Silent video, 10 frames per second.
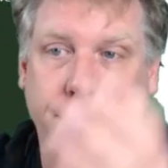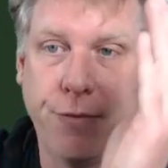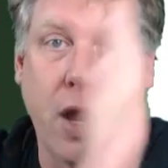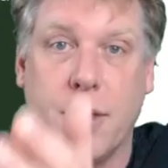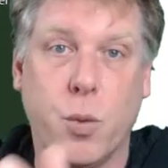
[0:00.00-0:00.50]

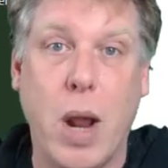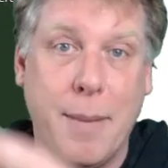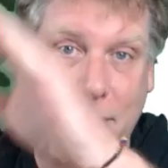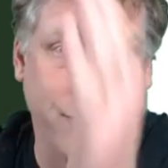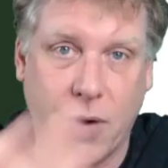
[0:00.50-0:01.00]
via the web
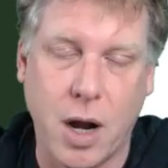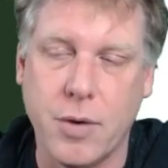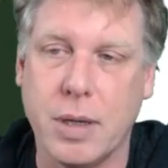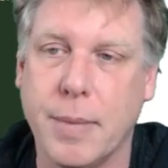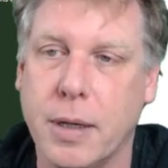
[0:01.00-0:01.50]
and via
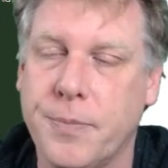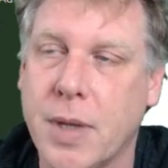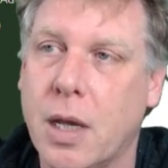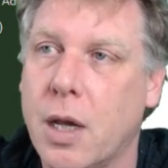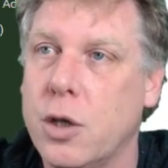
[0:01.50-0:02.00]
email.
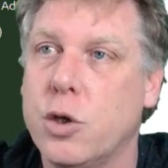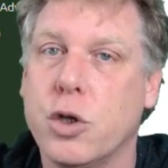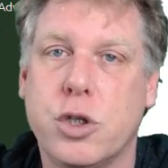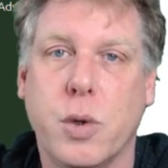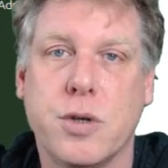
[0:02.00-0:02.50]
You
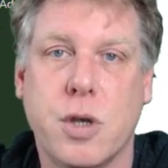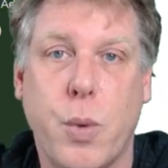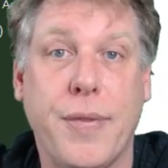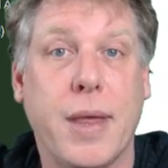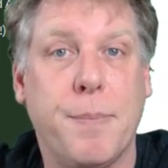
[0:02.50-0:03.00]
could do it so
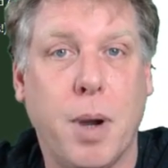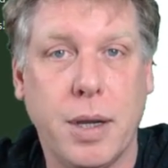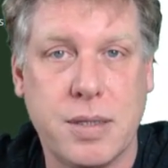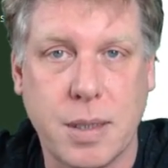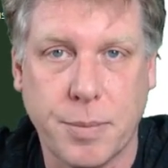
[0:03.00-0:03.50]
when they buy
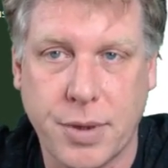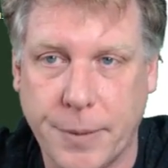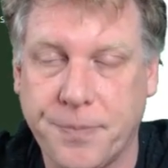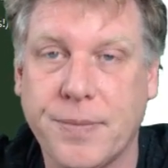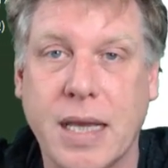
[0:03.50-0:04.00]
something,
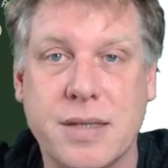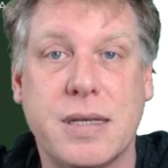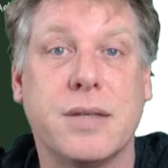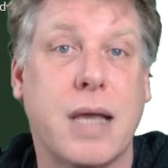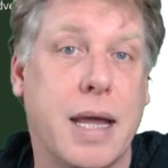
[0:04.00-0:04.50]
it
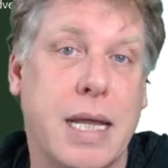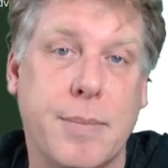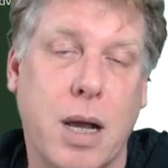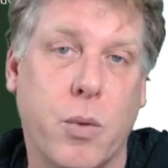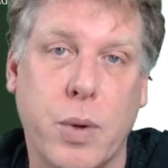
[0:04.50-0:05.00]
sends out an
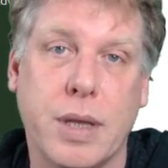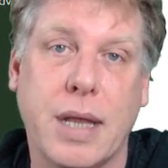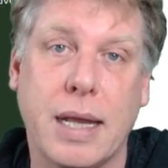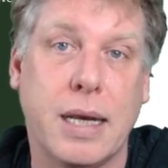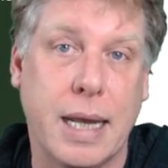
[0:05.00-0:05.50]
email with
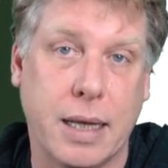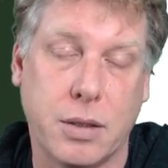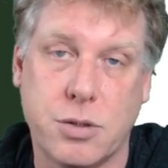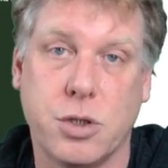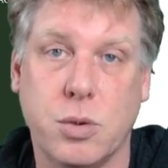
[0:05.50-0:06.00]
a link
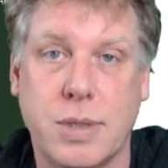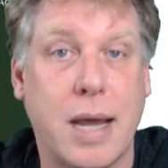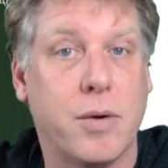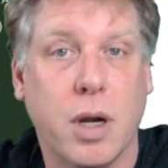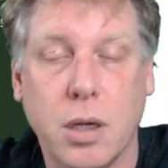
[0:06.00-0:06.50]
to
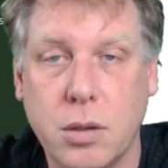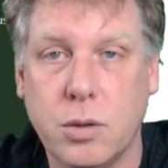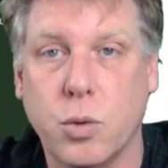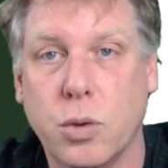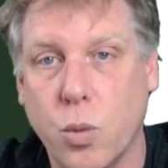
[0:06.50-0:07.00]
download
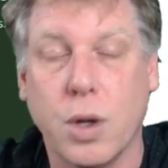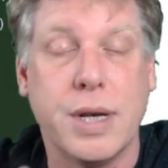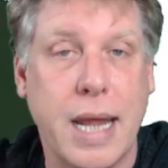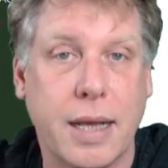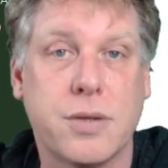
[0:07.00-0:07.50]
or what
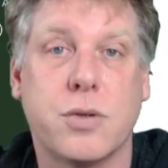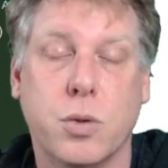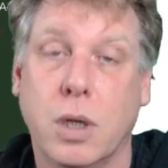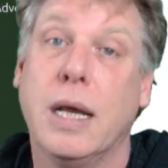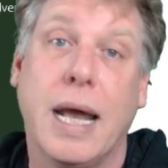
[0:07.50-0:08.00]
next,
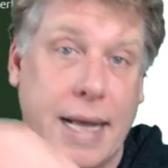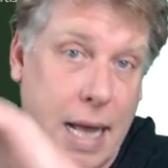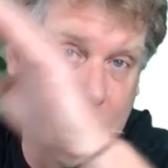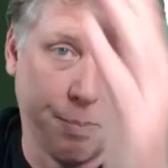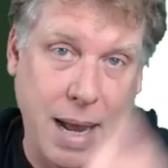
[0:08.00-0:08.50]
or
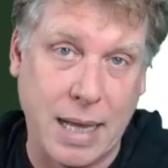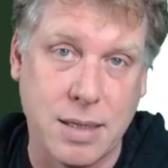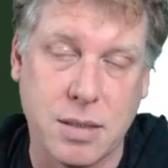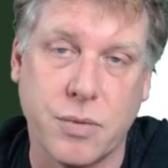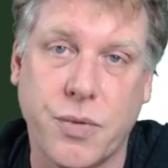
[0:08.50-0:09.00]
again back
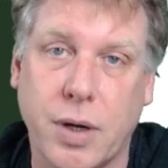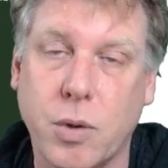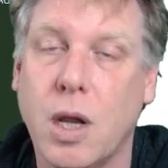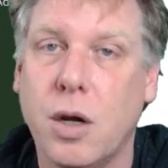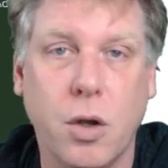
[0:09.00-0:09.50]
into the funnel.
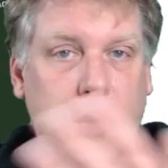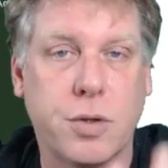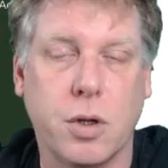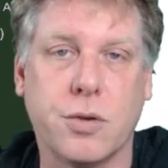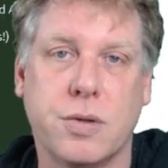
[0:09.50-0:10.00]
Lots
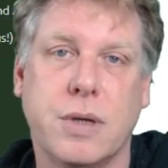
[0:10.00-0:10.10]
and lots of